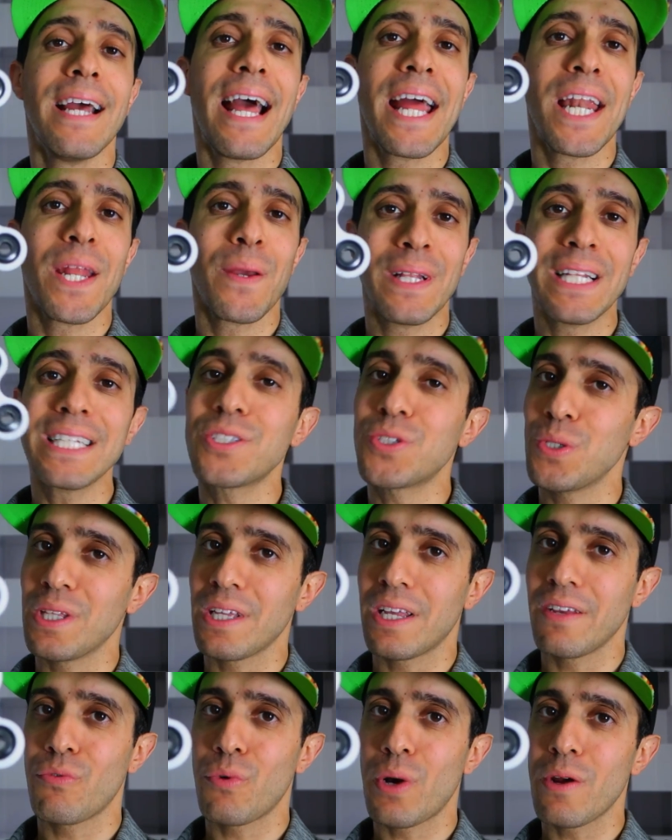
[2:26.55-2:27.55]
Anyway, let's do
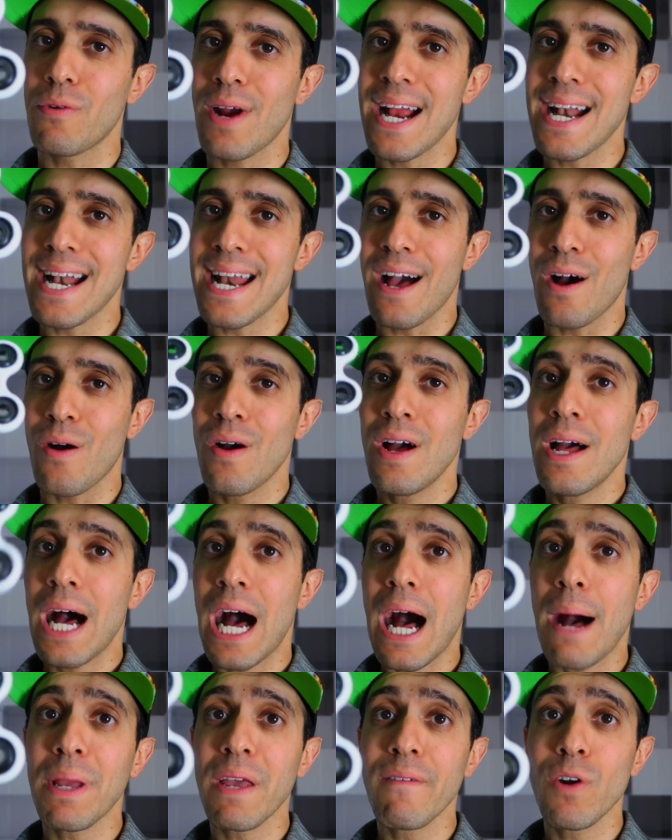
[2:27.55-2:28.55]
the giveaway right now.
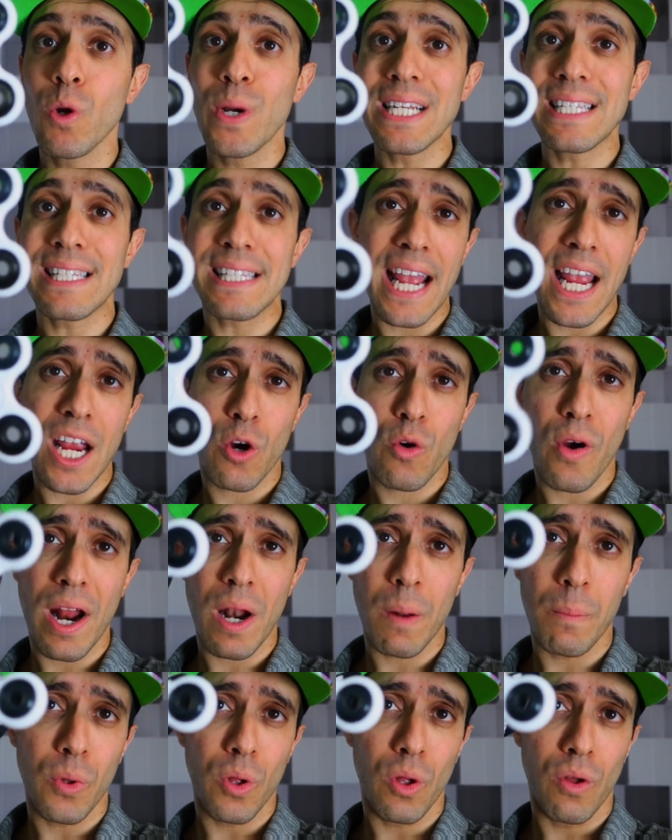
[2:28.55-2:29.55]
I'm giving away Stay
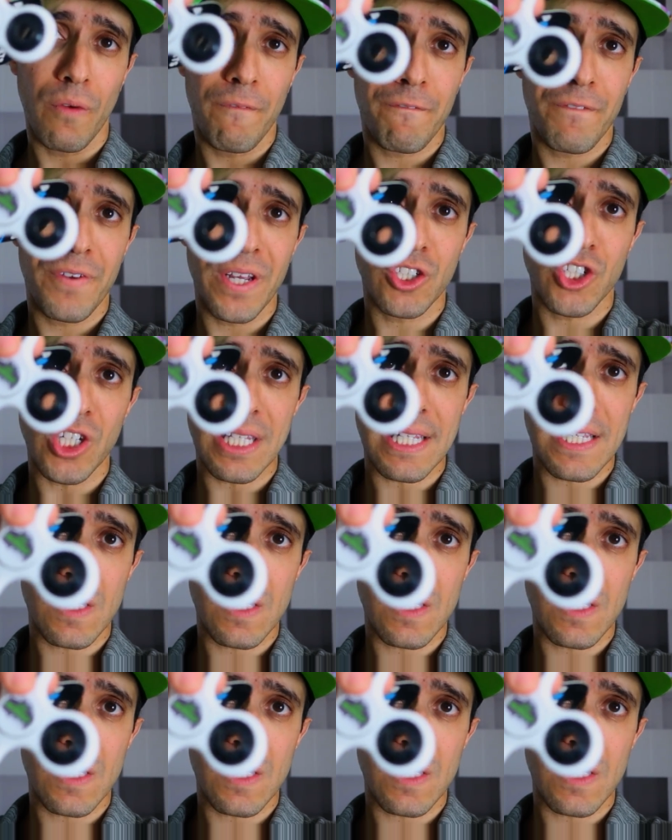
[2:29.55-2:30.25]
Incredible Fidget